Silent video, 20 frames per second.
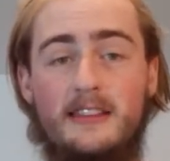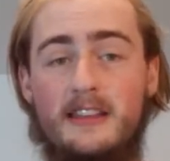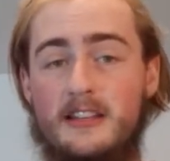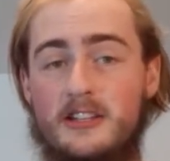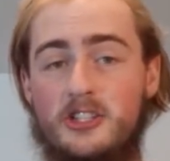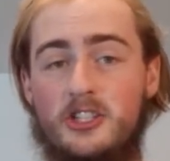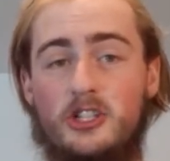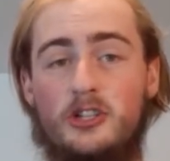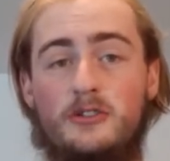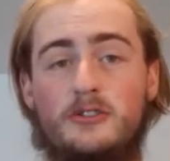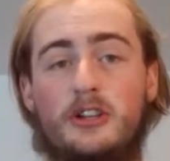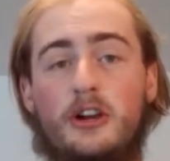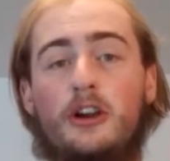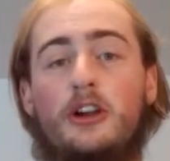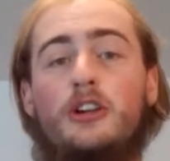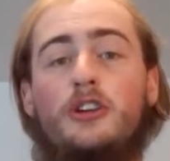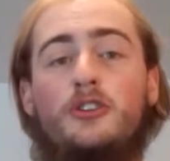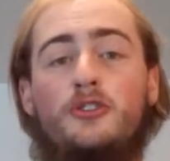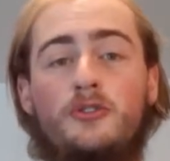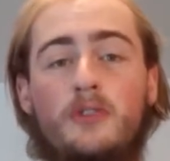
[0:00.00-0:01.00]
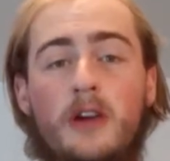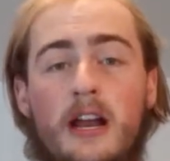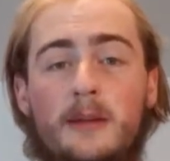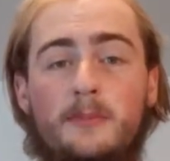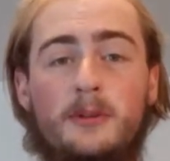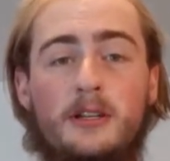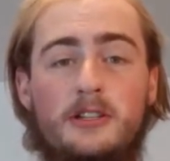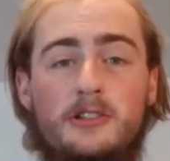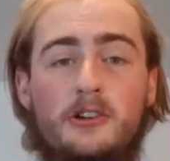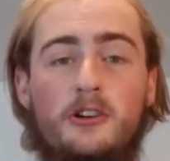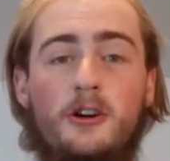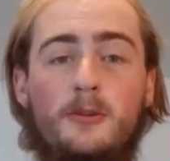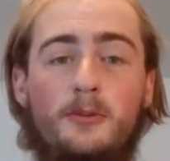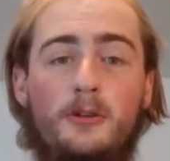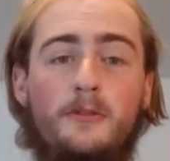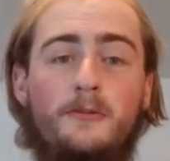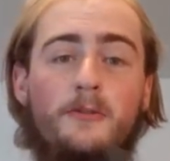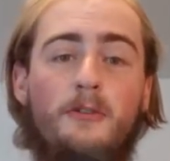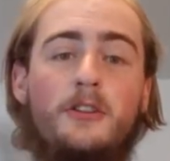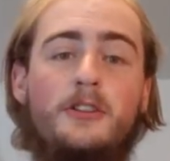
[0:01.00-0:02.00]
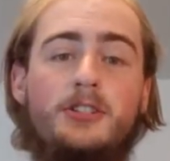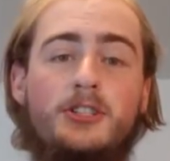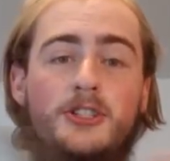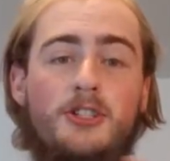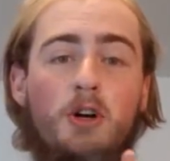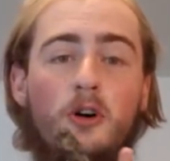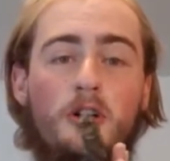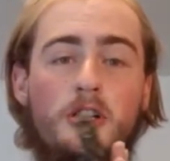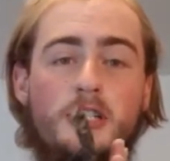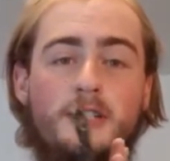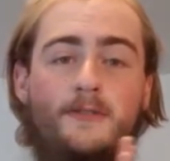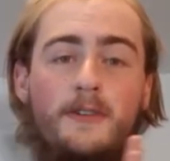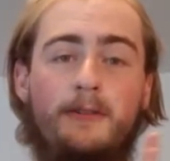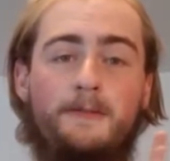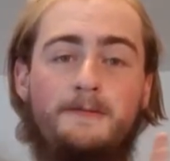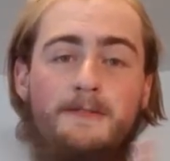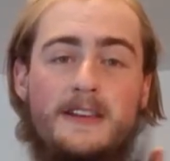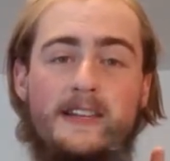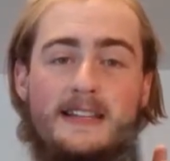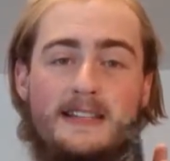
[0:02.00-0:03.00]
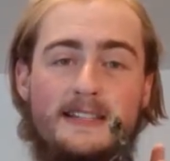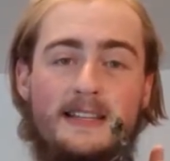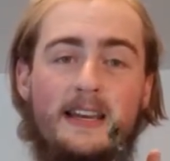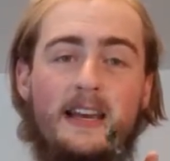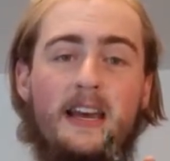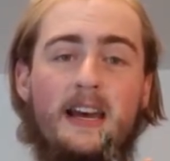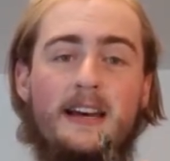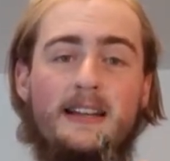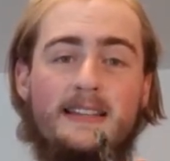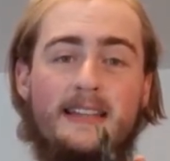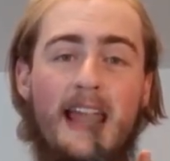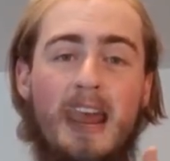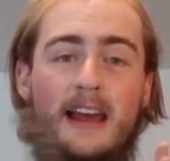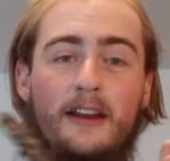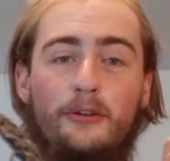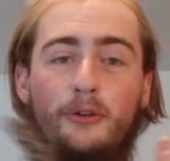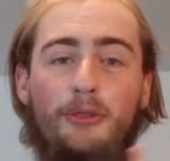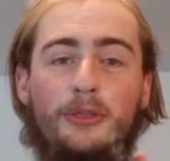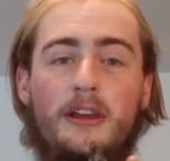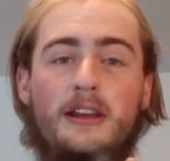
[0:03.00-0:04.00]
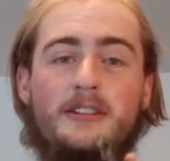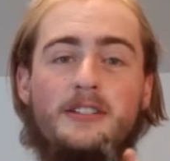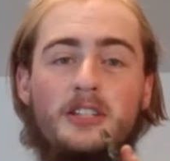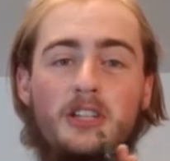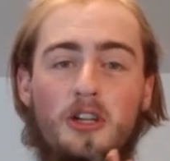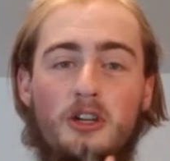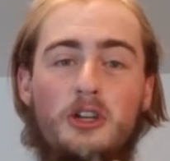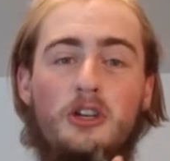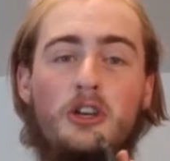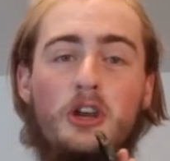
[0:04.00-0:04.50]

These shoes are incredibly durable for the soles of your feet to handle things that